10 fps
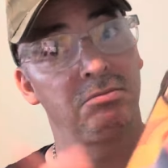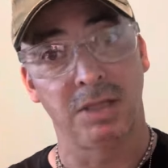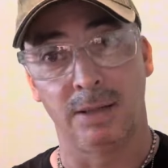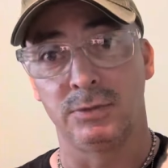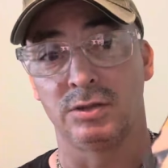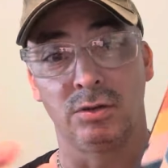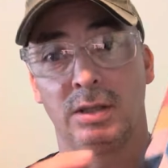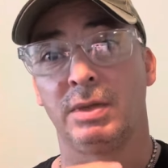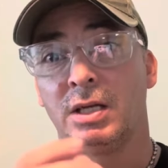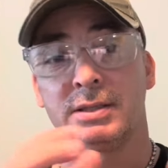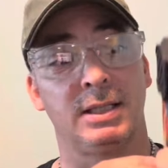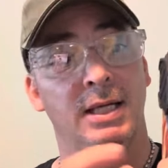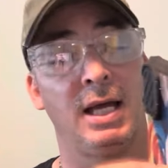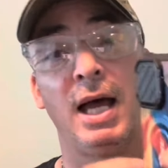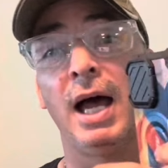I'm just doing because
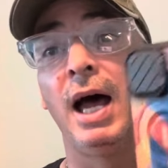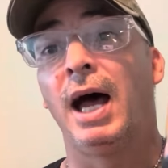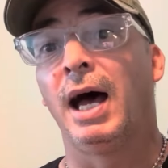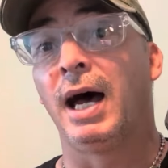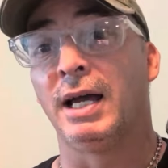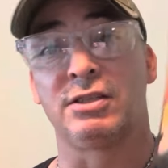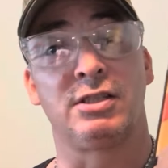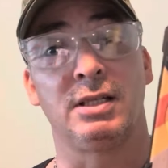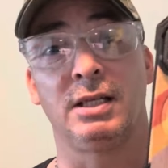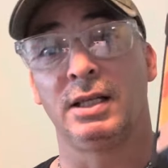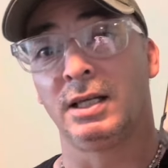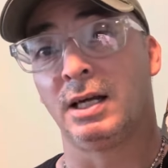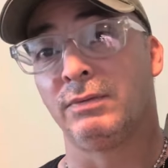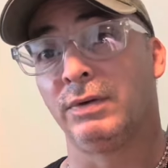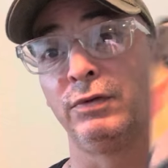I see in it, I
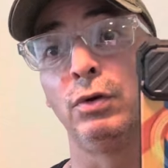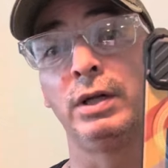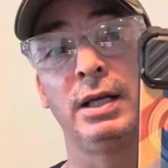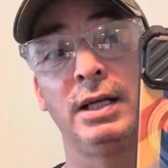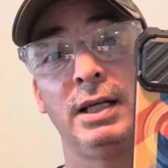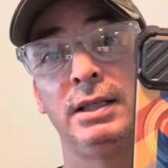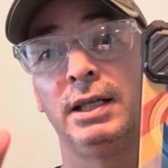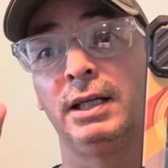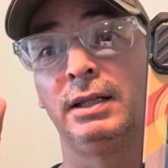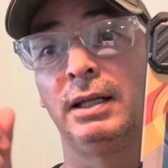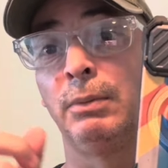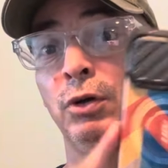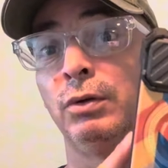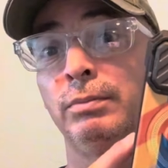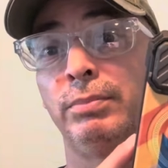reviewed it, and then I'm
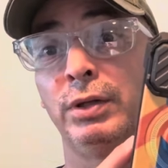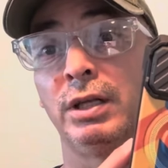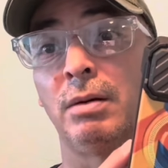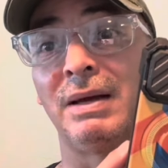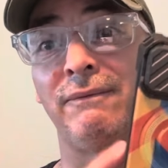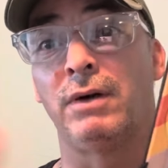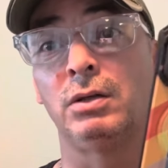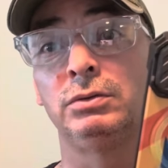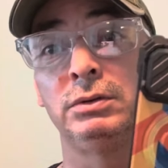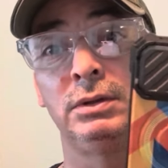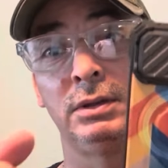gonna put it on my phone.